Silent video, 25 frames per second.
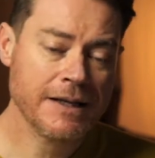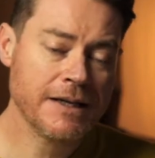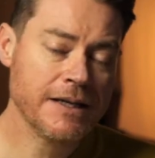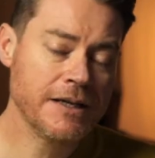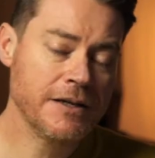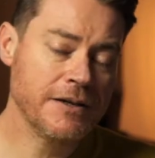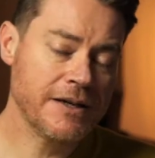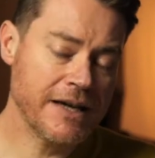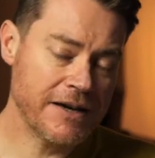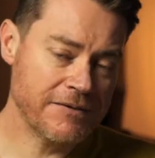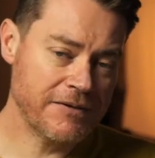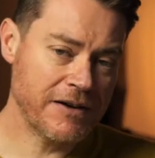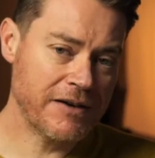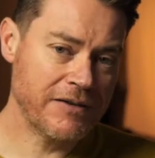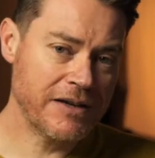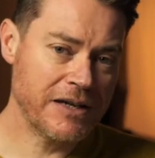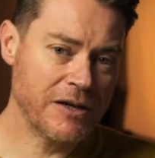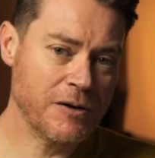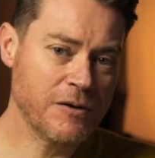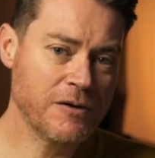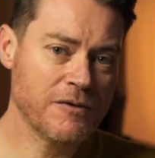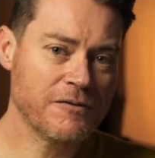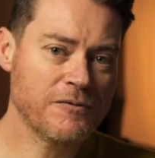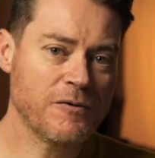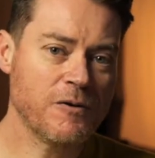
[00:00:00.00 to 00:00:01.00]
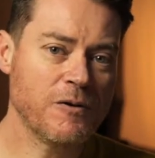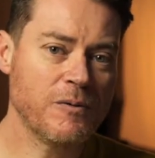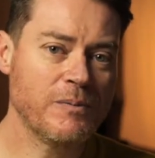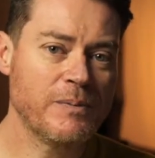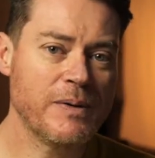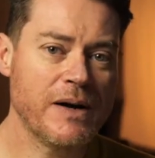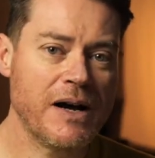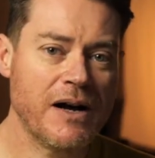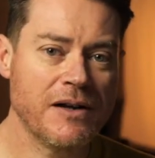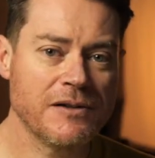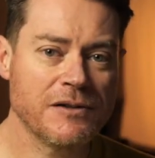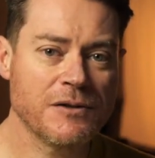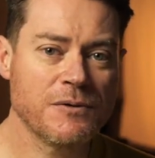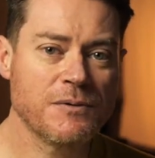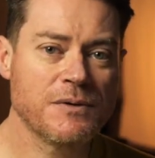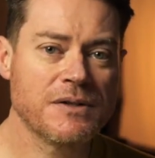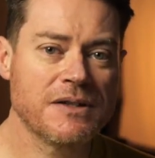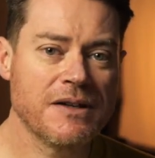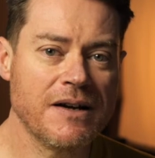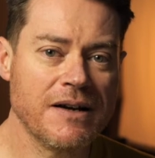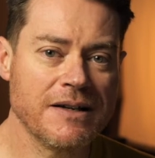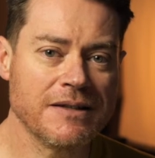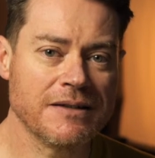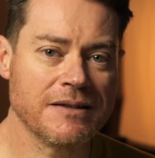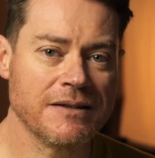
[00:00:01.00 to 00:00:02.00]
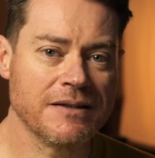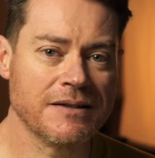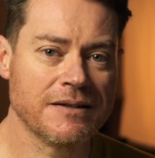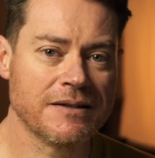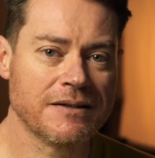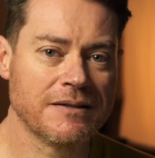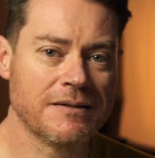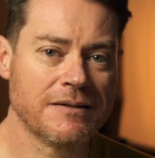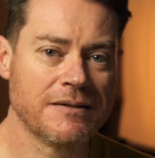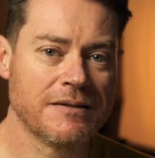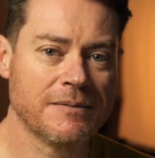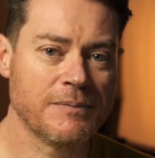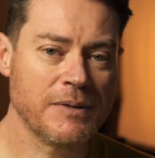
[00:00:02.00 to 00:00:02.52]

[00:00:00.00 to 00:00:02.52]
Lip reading: You get very uniform particle sizes,